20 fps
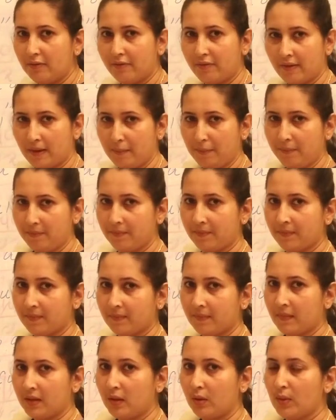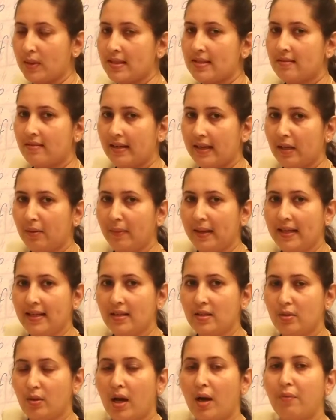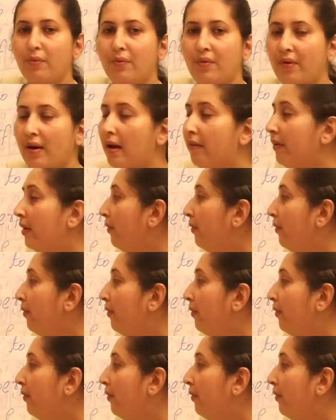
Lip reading: from your string, means you have to travel